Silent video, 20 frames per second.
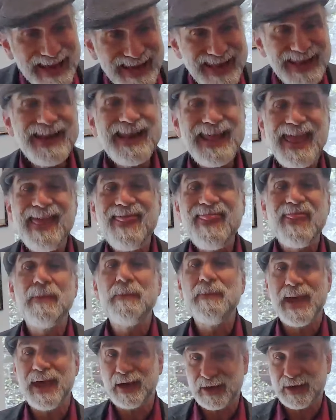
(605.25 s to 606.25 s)
I need it in the
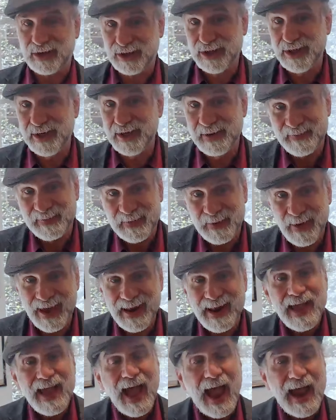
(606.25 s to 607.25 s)
mix,
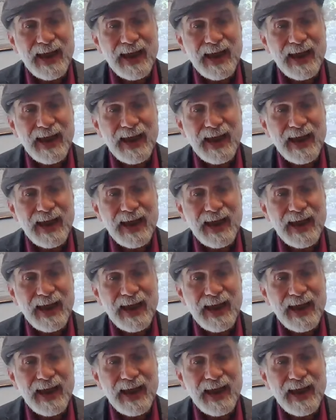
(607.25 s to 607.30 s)
right?